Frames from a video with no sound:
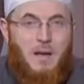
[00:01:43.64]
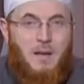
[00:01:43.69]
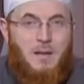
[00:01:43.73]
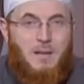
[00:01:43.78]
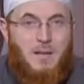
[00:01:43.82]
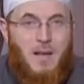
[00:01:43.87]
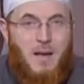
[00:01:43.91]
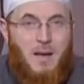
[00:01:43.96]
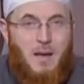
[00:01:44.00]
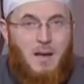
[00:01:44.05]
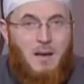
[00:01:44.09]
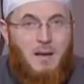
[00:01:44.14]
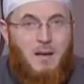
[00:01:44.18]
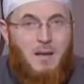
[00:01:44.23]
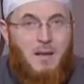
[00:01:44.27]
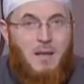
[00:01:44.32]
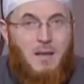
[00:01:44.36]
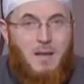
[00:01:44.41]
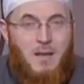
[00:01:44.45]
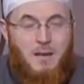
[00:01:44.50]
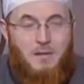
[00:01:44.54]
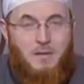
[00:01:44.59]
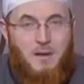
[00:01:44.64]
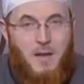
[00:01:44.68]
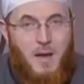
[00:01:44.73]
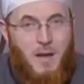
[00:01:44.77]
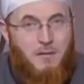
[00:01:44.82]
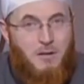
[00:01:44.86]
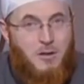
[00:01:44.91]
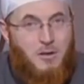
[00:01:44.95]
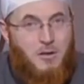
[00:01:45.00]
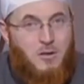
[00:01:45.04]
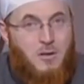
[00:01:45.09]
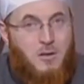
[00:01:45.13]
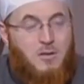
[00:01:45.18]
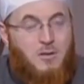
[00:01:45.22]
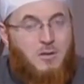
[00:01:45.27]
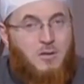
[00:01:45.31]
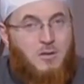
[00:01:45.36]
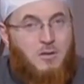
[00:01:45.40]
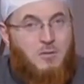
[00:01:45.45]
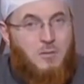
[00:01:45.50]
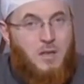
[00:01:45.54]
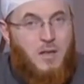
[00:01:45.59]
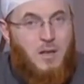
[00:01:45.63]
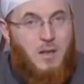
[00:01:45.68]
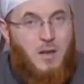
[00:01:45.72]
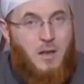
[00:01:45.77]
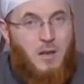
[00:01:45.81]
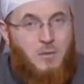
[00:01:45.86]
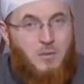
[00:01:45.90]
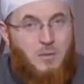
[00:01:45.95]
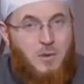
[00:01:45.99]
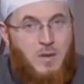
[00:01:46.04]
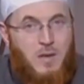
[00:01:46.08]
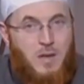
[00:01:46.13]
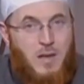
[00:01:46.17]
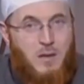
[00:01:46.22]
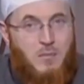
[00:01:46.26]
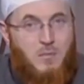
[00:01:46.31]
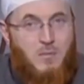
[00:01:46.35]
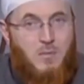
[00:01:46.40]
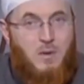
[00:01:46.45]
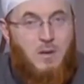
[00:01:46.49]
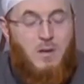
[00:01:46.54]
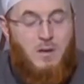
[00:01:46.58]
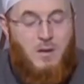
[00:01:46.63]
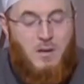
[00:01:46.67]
Secondly, if you have a chance to communicate with him